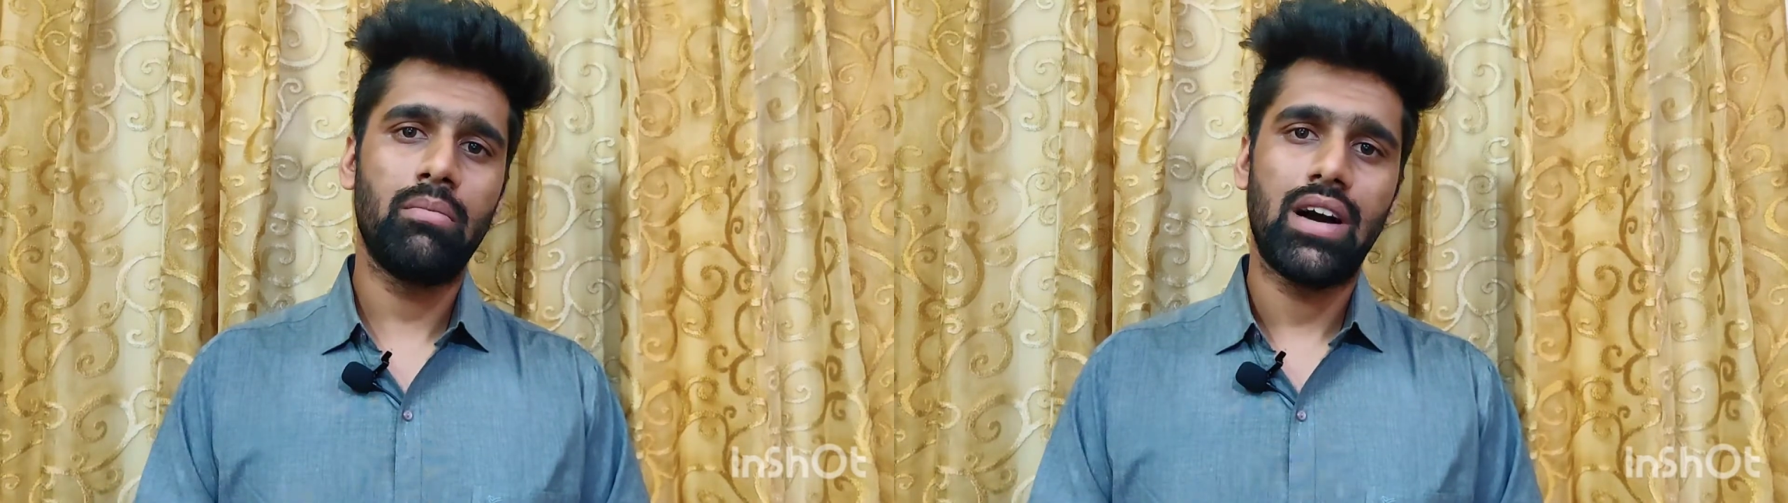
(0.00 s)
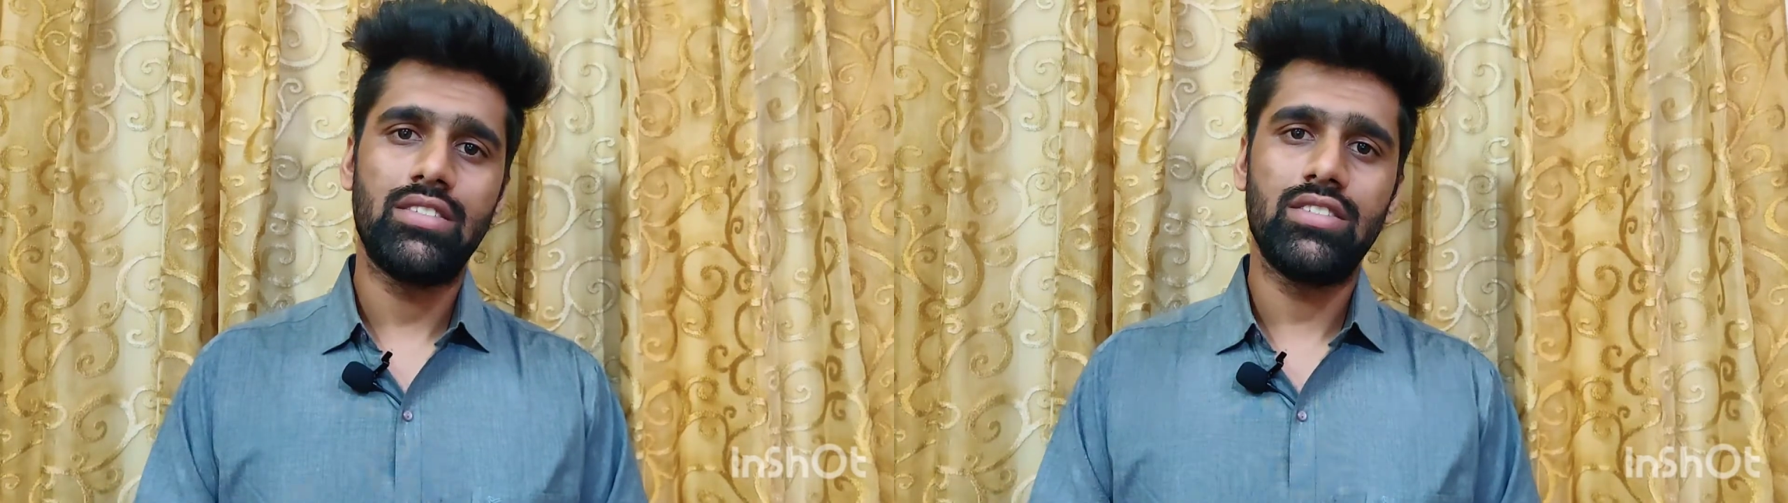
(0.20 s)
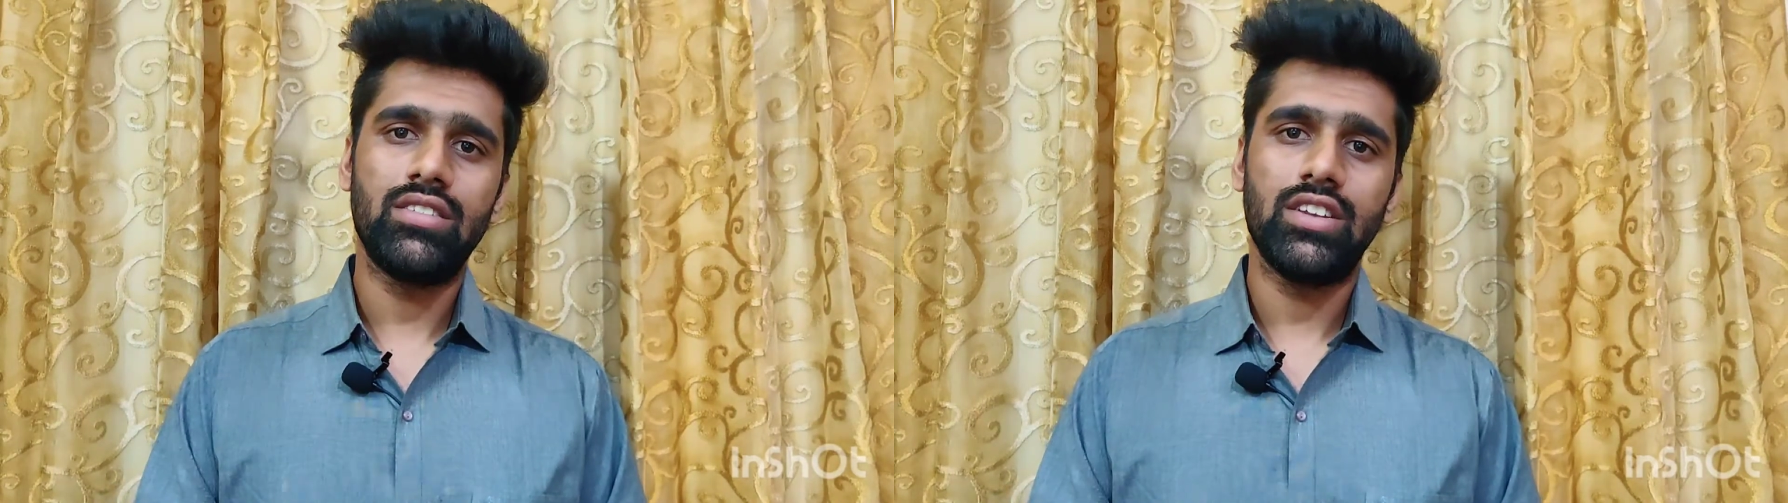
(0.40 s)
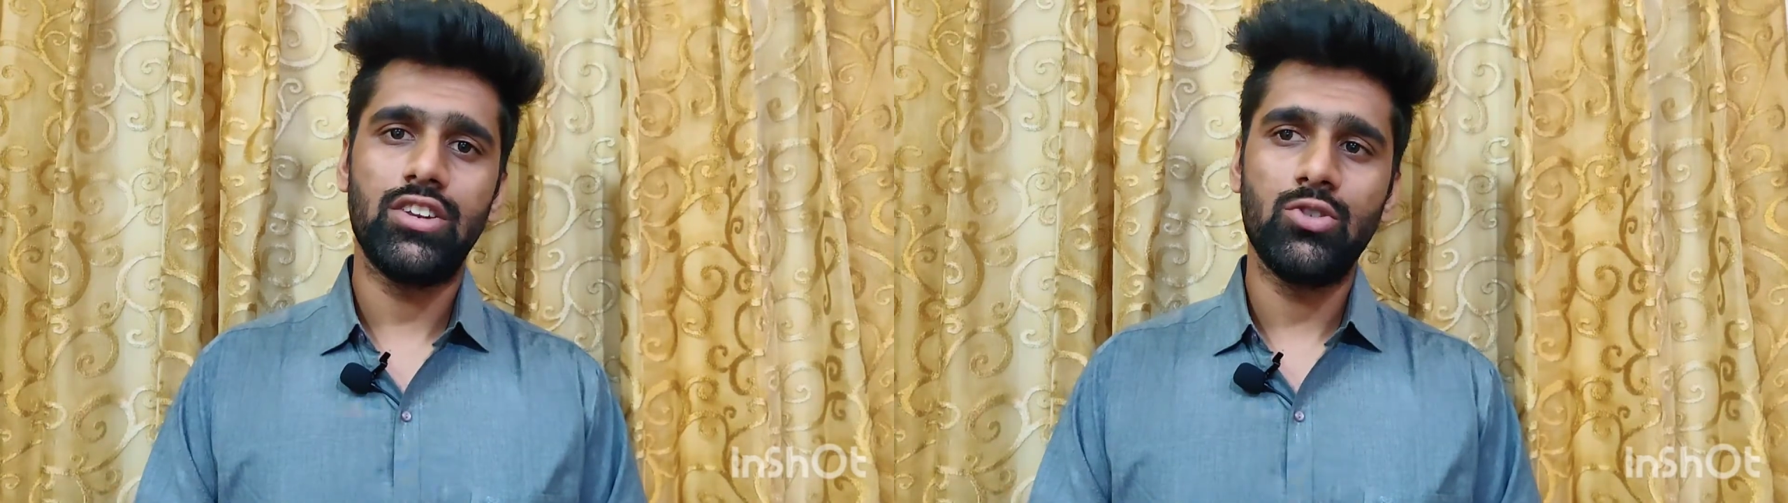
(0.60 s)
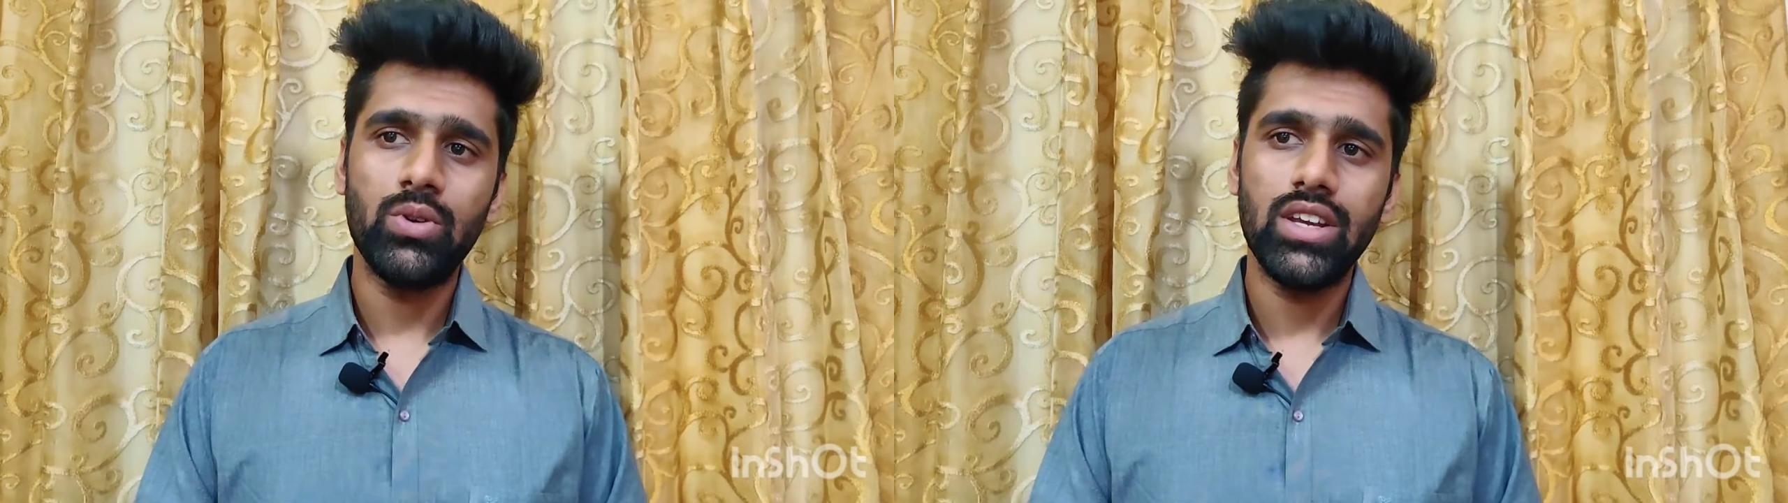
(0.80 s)
masters in
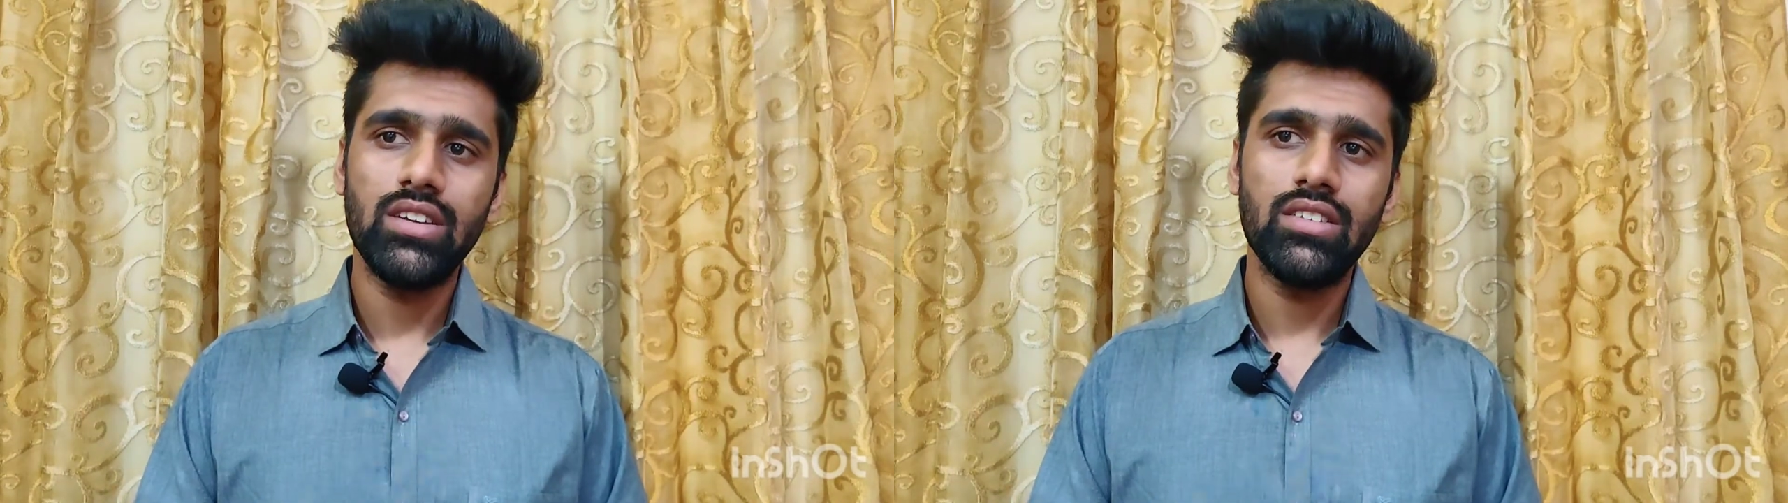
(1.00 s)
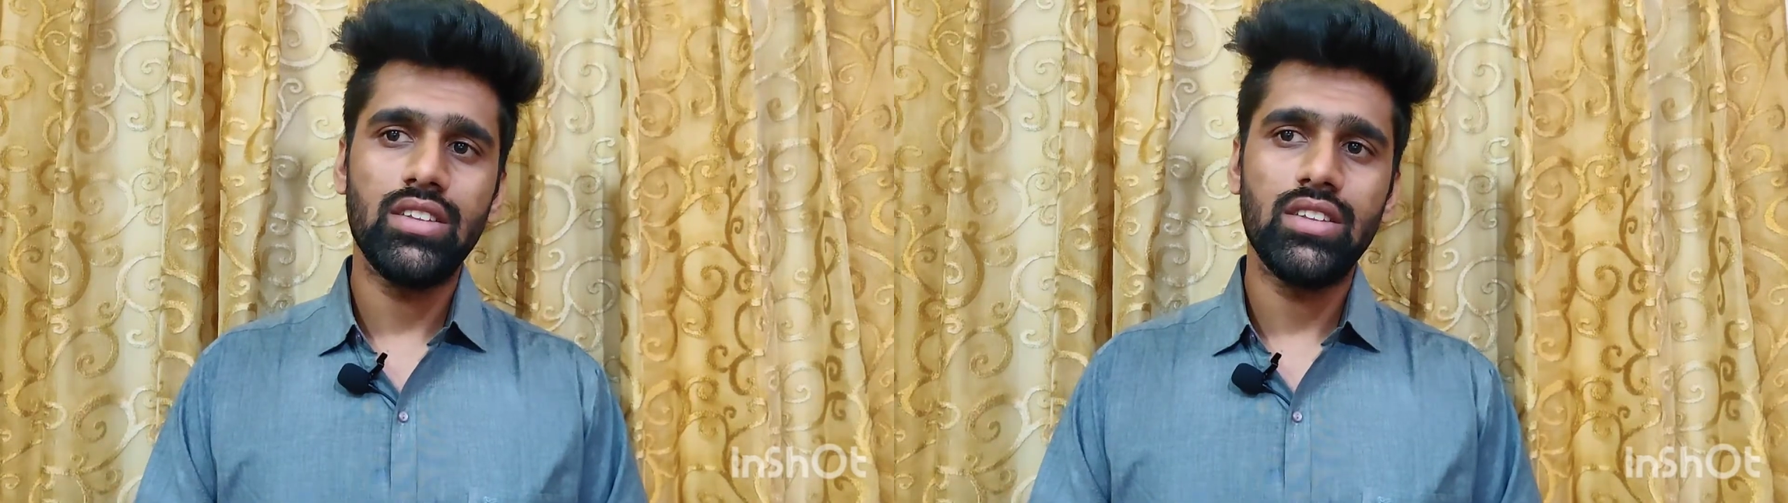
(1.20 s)
2 years,